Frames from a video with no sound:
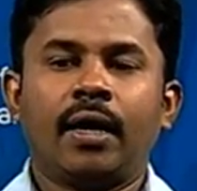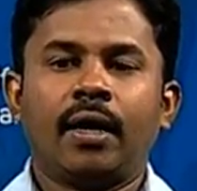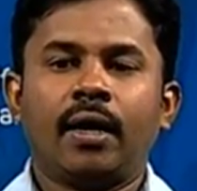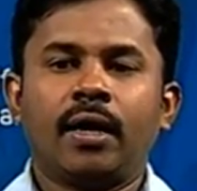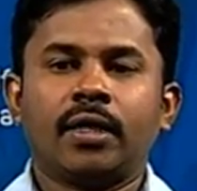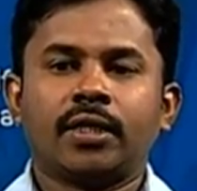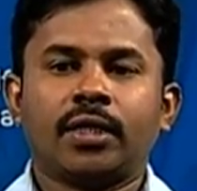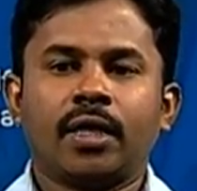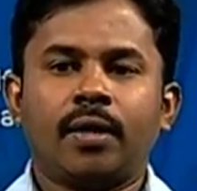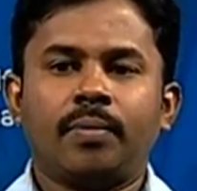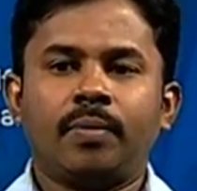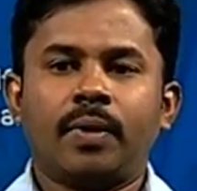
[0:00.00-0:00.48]

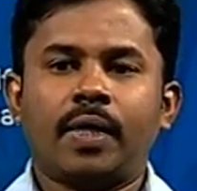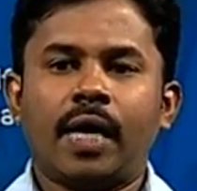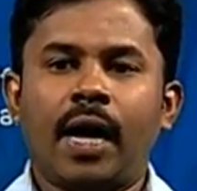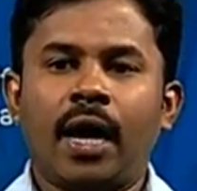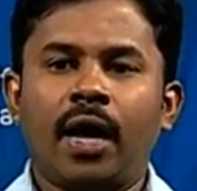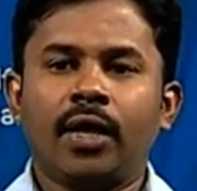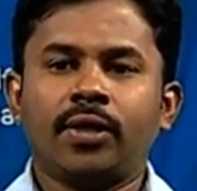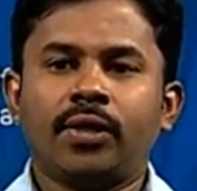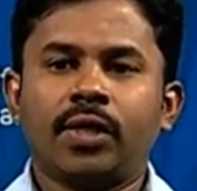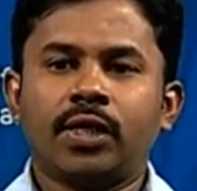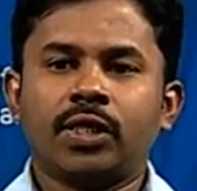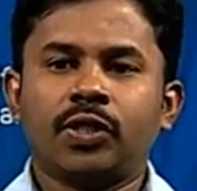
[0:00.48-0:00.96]
Some
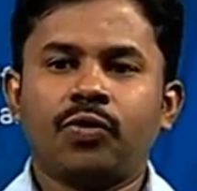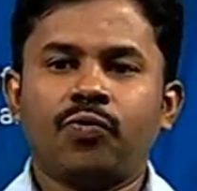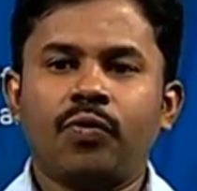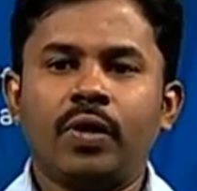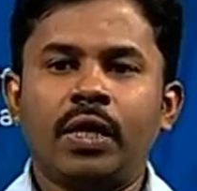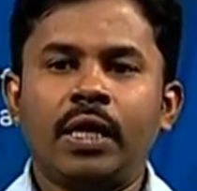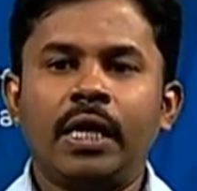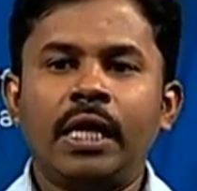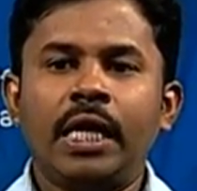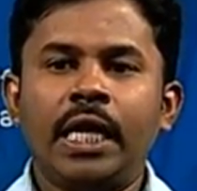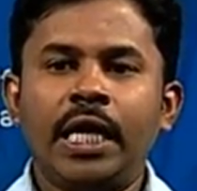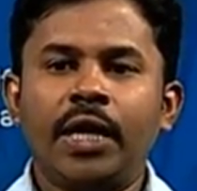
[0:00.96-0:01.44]
authors
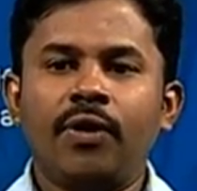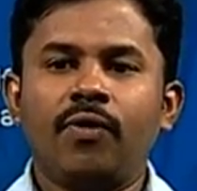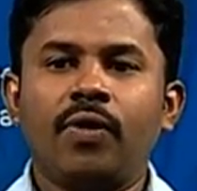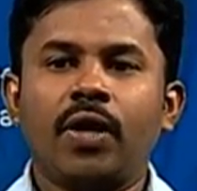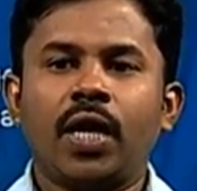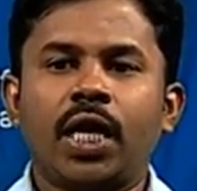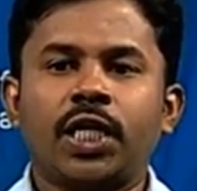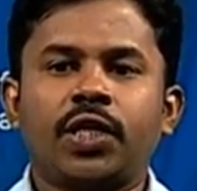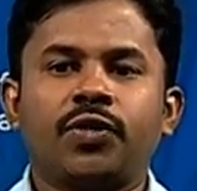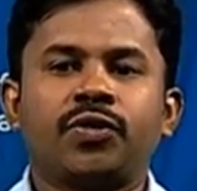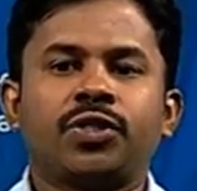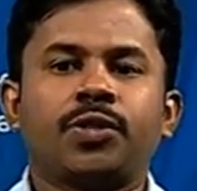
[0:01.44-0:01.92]
will leave a
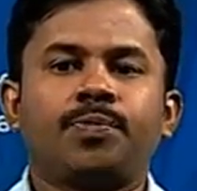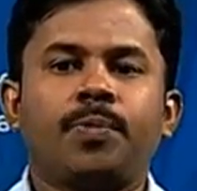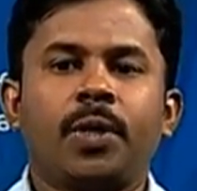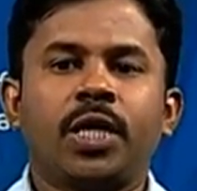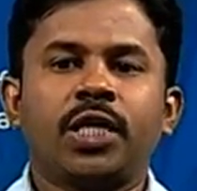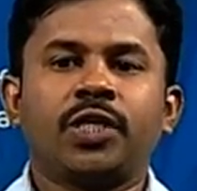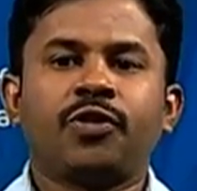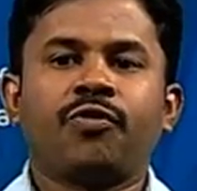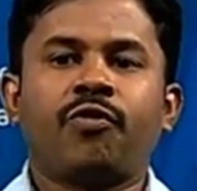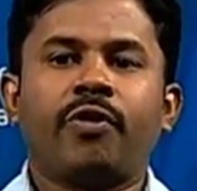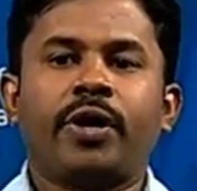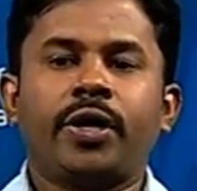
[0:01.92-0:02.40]
lot of
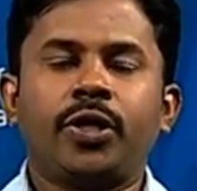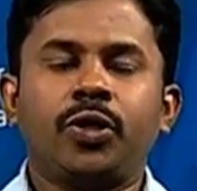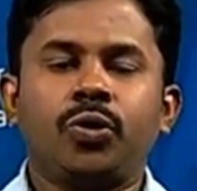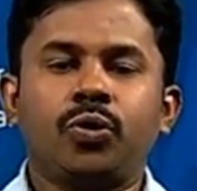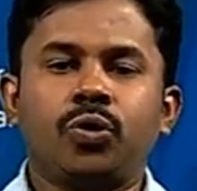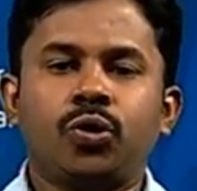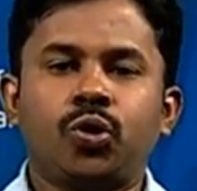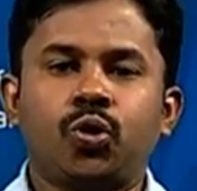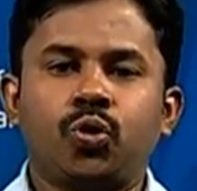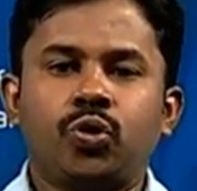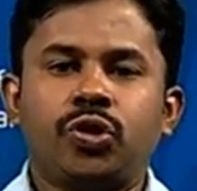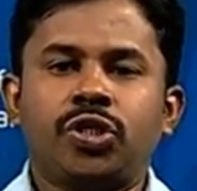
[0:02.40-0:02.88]
space for you
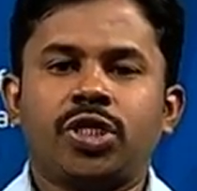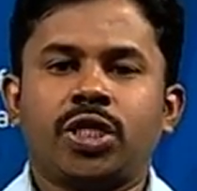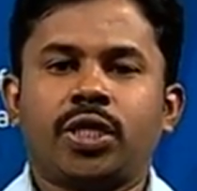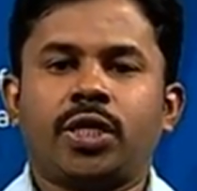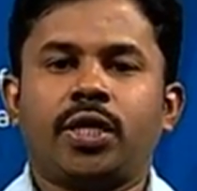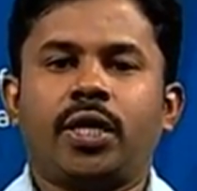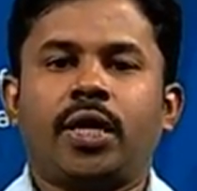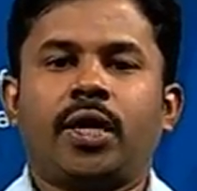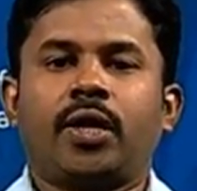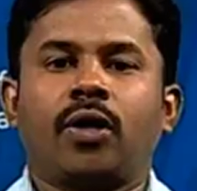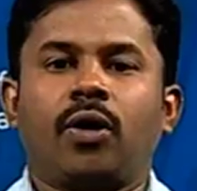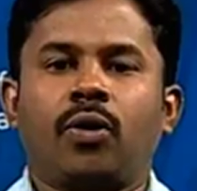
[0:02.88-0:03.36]
to
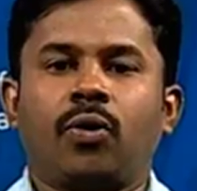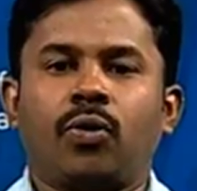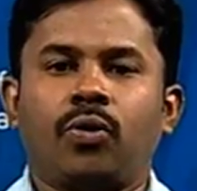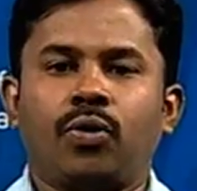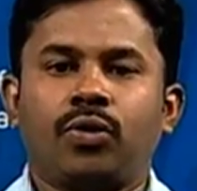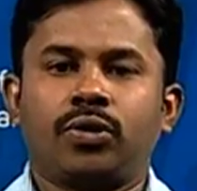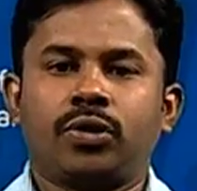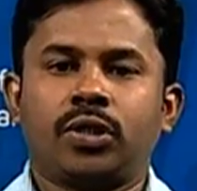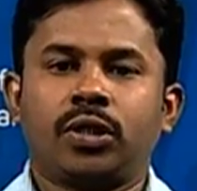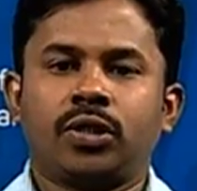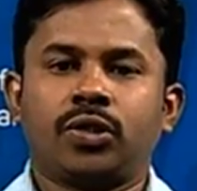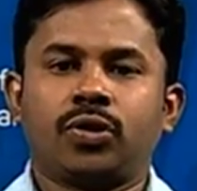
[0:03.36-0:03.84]
generate
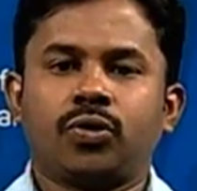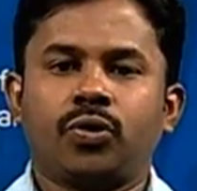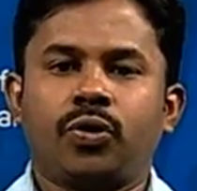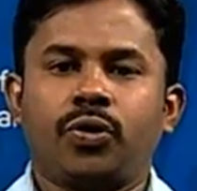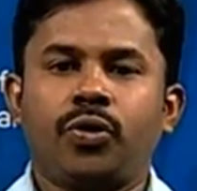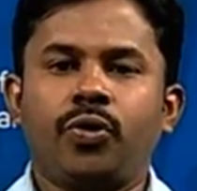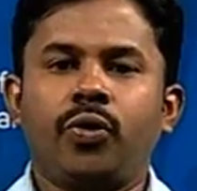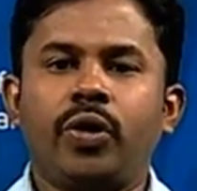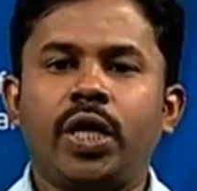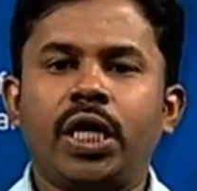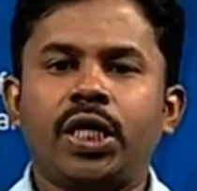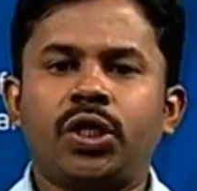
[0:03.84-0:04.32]
conclusions. So,
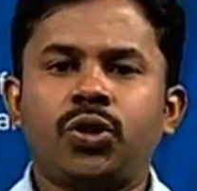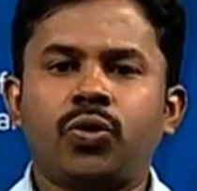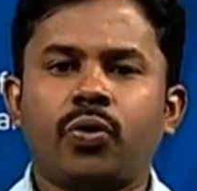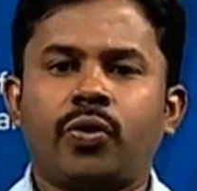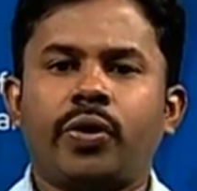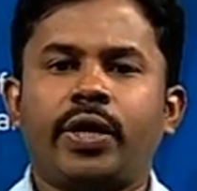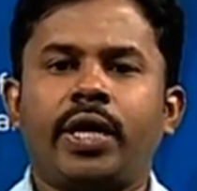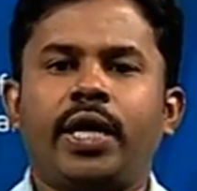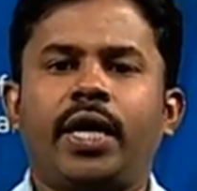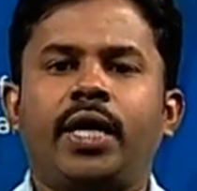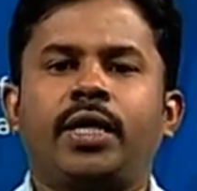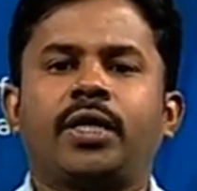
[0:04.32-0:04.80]
you need to
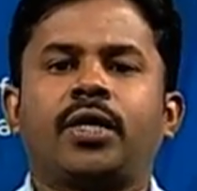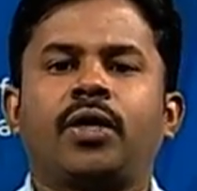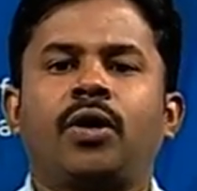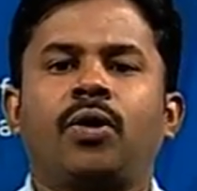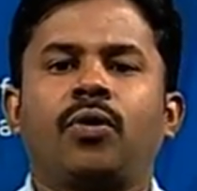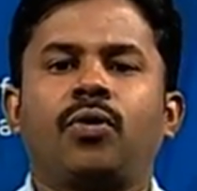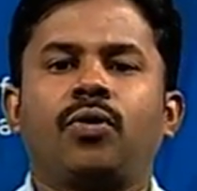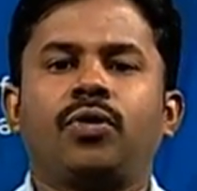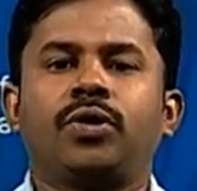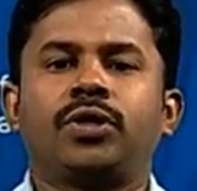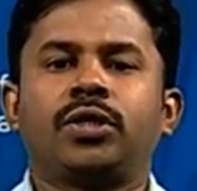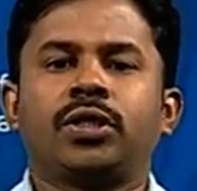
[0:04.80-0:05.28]
create
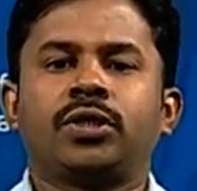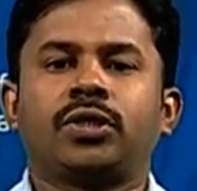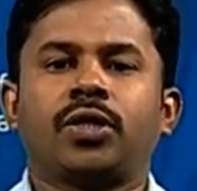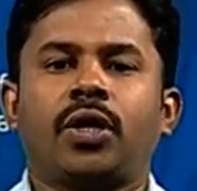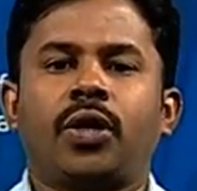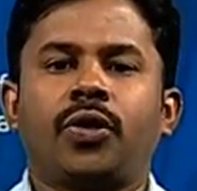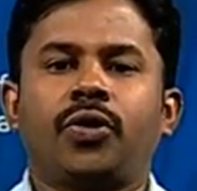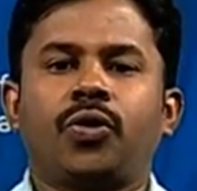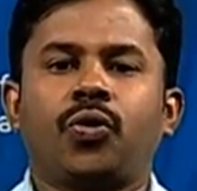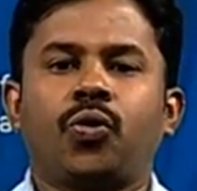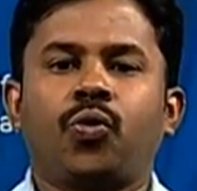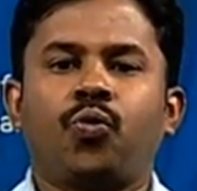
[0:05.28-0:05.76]
conclusions
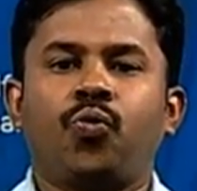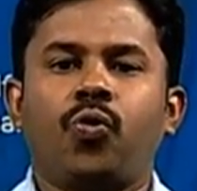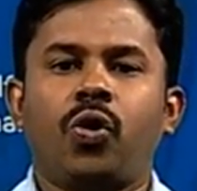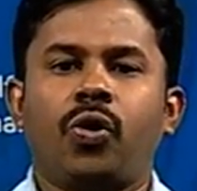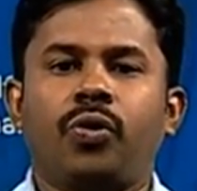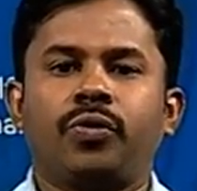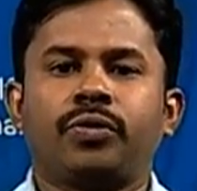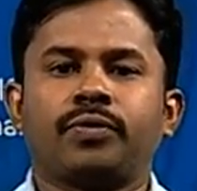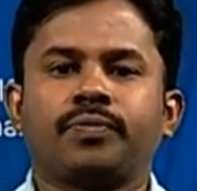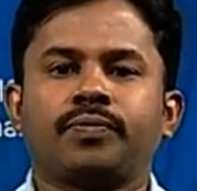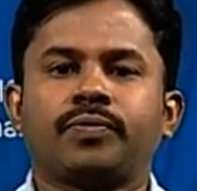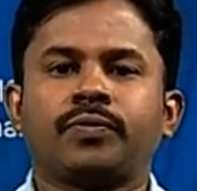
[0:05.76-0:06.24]
on your
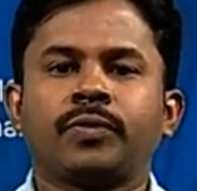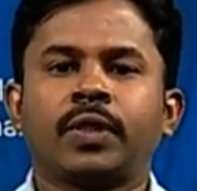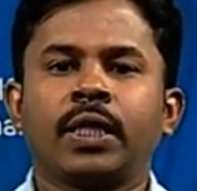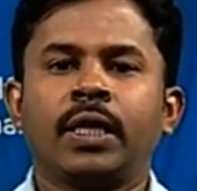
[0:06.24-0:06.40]
own.